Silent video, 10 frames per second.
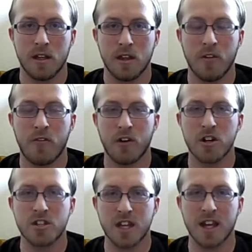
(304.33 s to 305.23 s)
the
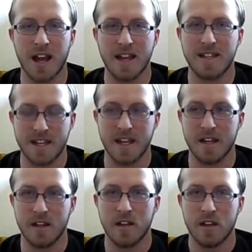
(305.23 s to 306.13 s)
first thing I
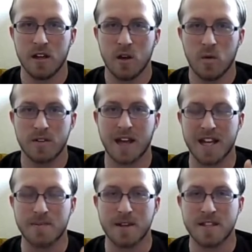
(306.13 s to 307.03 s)
did was
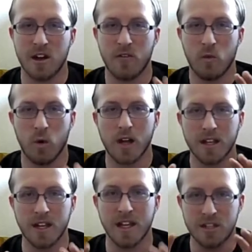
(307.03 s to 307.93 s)
ask myself, what
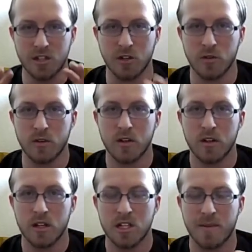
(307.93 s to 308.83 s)
can I do
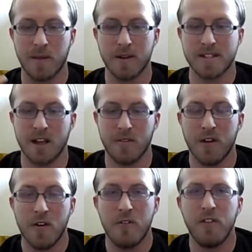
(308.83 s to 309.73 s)
to make myself
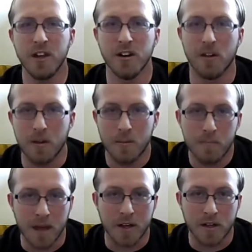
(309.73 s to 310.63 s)
feel
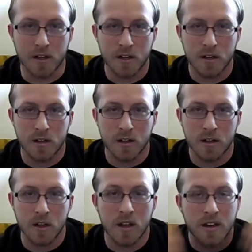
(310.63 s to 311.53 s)
better?
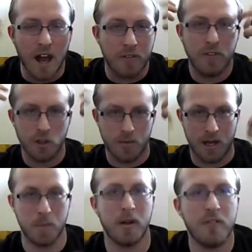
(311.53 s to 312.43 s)
Not feel
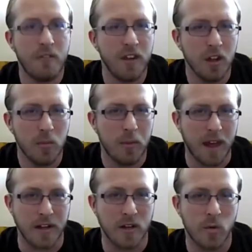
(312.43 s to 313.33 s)
better, but feel
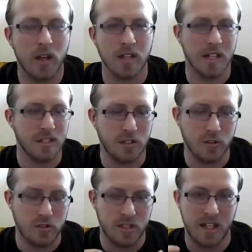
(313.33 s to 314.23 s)
better. What can I
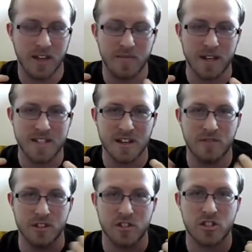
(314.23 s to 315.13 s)
do to give myself
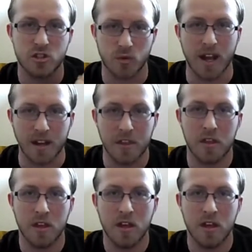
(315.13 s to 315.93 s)
the strength